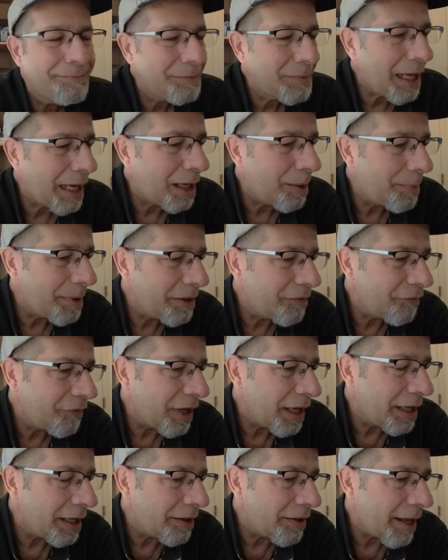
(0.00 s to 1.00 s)
Not a big
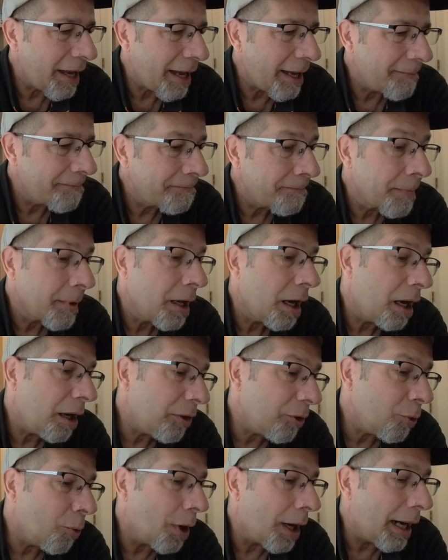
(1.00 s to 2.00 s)
fan of that.
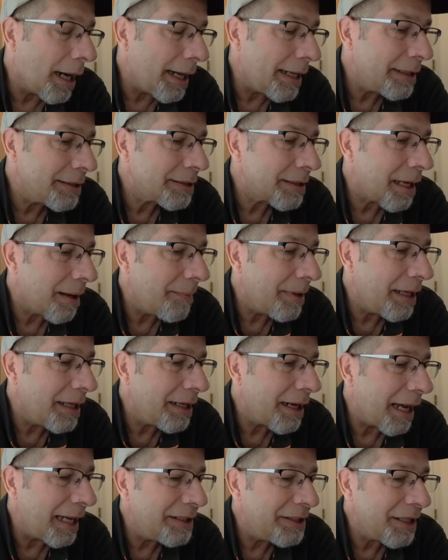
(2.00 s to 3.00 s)
Otherwise, I
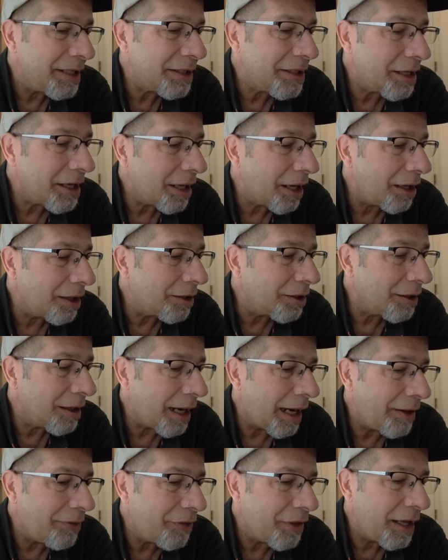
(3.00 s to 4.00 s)
mean, I dig the
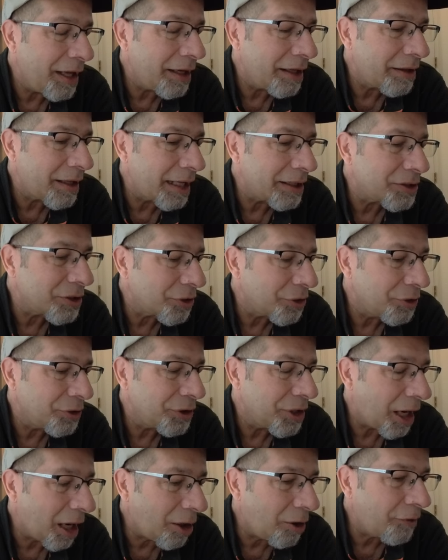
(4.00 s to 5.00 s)
color. I think that's a
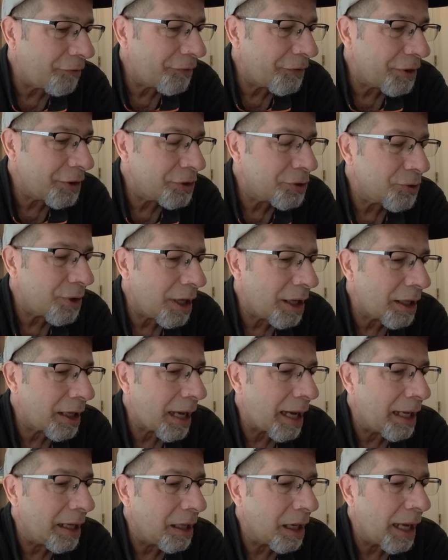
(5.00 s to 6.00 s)
good color for the truck.
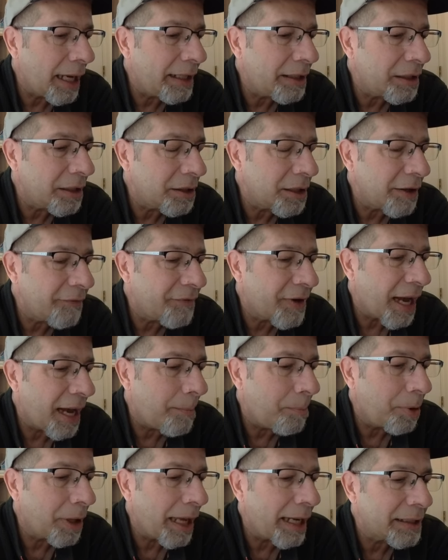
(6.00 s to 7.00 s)
I like that they've
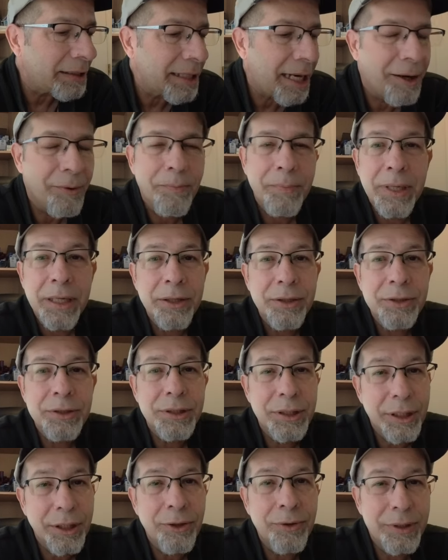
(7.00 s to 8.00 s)
got blacked out
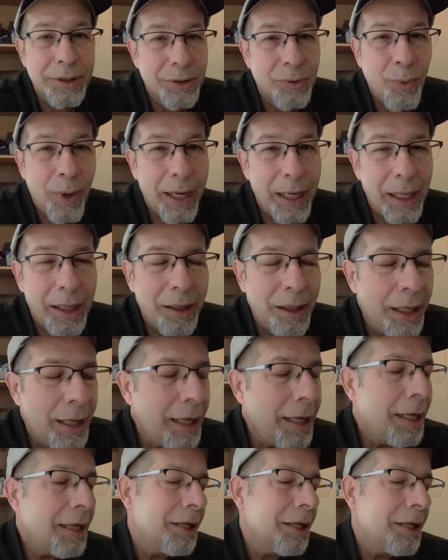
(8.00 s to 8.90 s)
mirrors here as well.